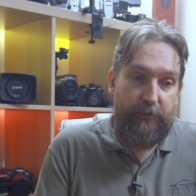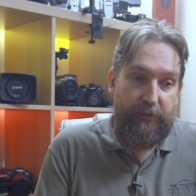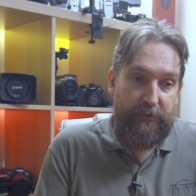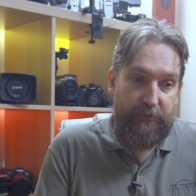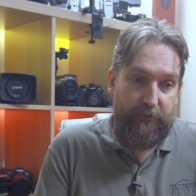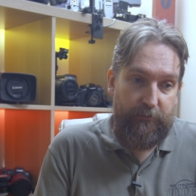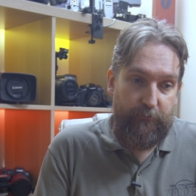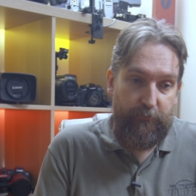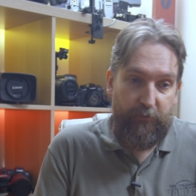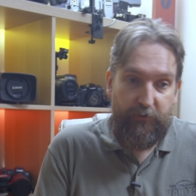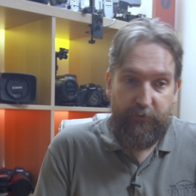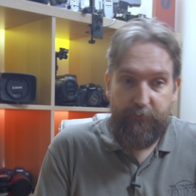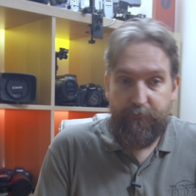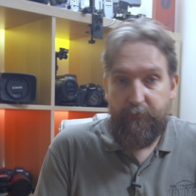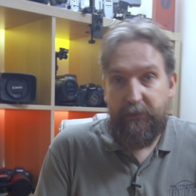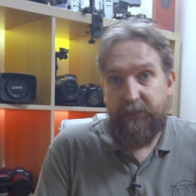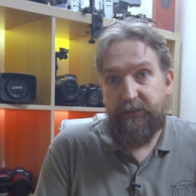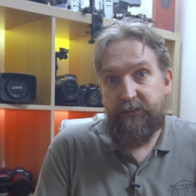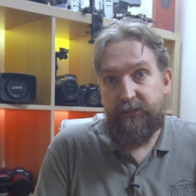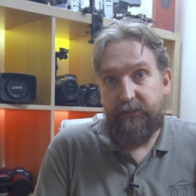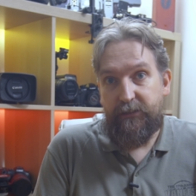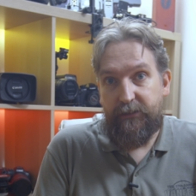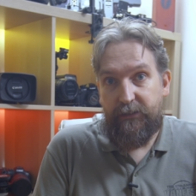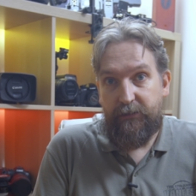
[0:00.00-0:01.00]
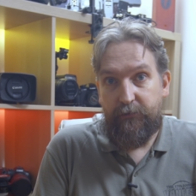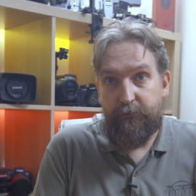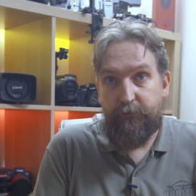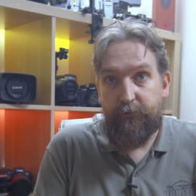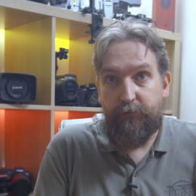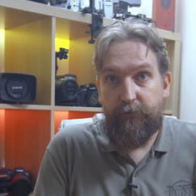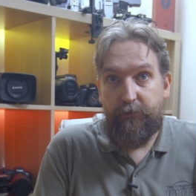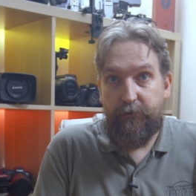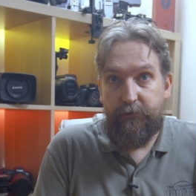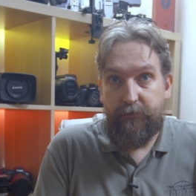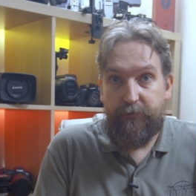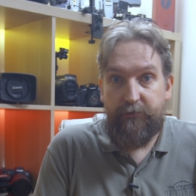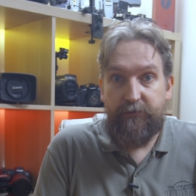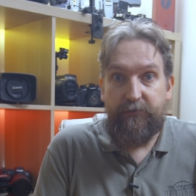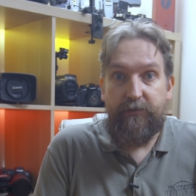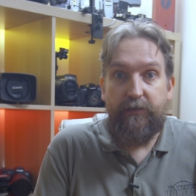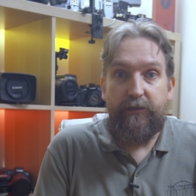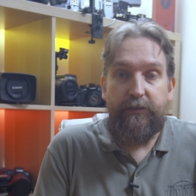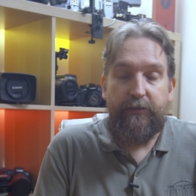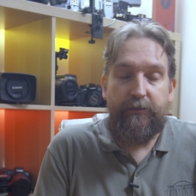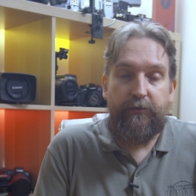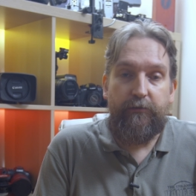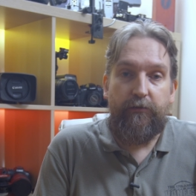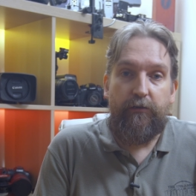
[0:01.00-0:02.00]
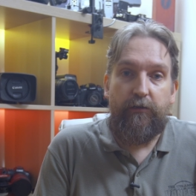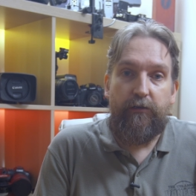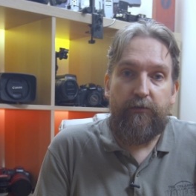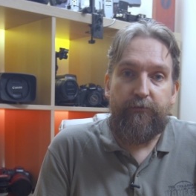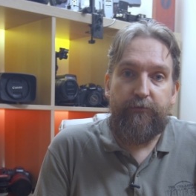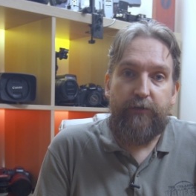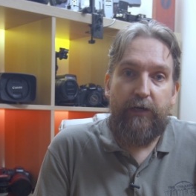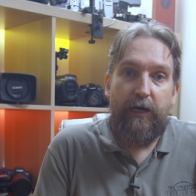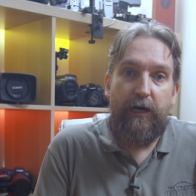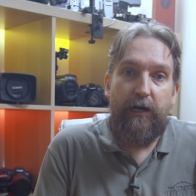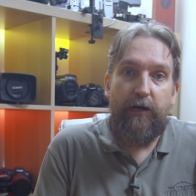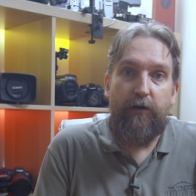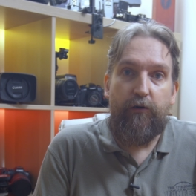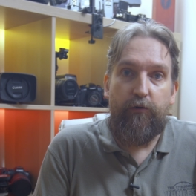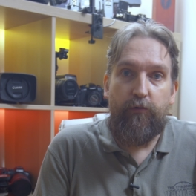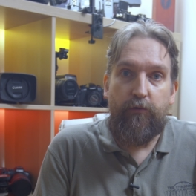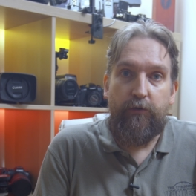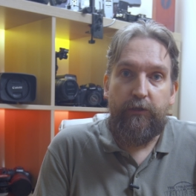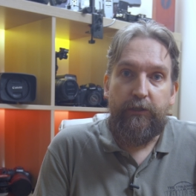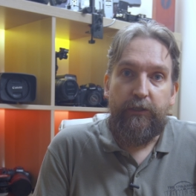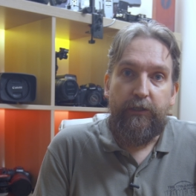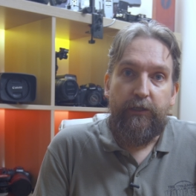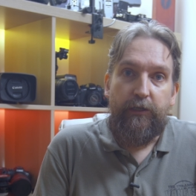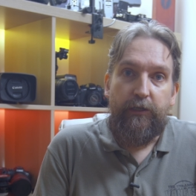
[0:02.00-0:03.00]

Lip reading: and it was basically down to the design of how